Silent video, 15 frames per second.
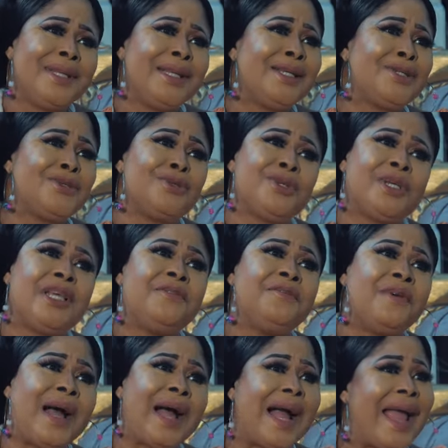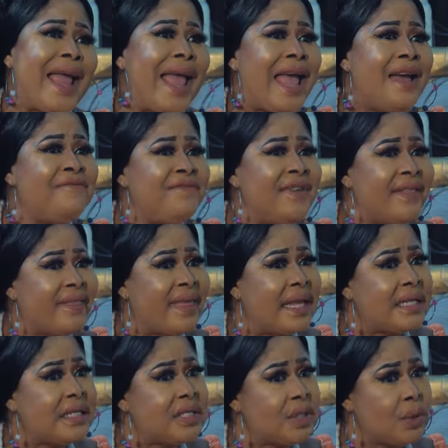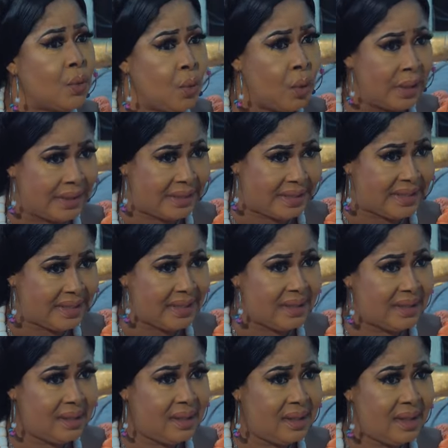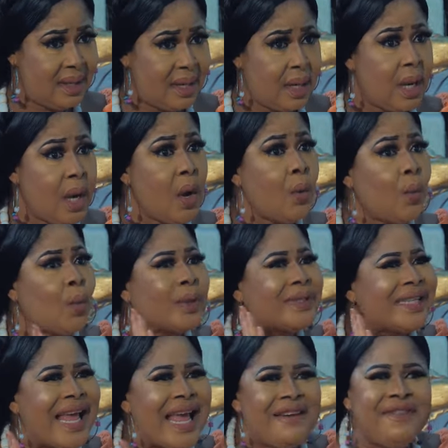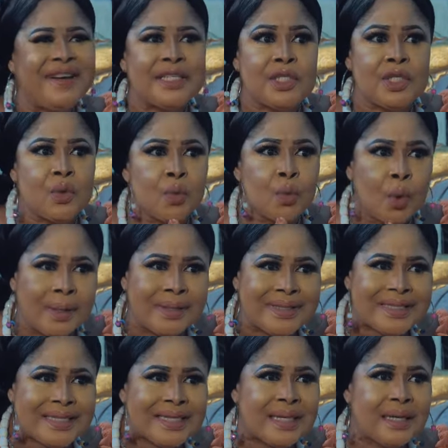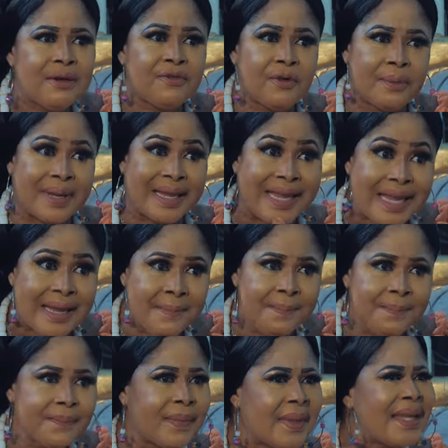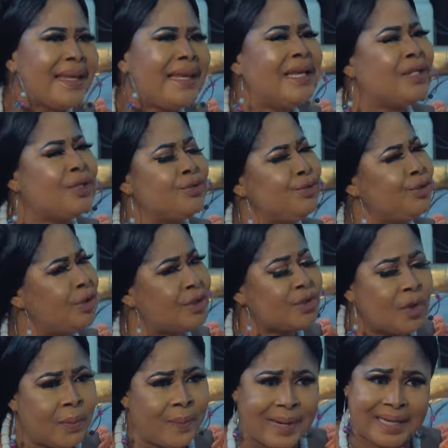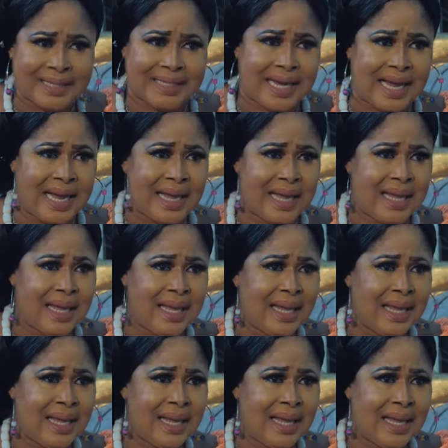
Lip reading: He should give her everything she wants. Whatever she wants from him, he should just oblige her.